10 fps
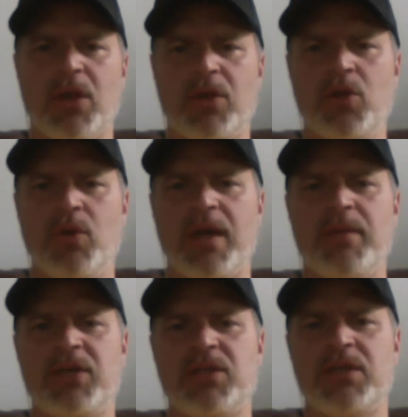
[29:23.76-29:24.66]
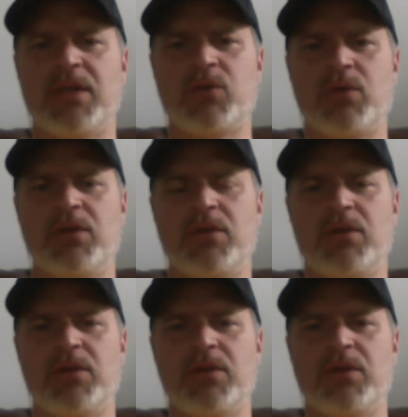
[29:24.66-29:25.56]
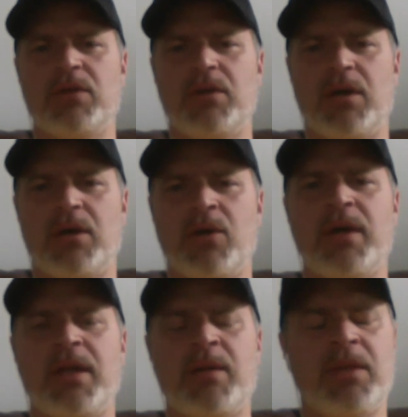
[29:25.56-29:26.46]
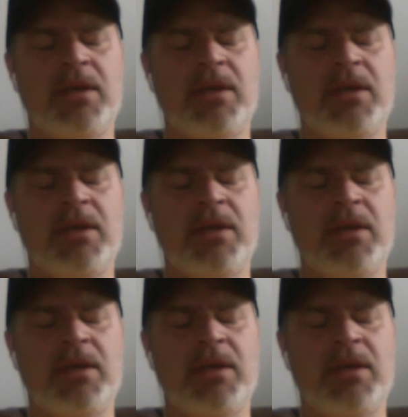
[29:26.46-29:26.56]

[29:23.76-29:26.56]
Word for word: you had mentioned as go ahead eamley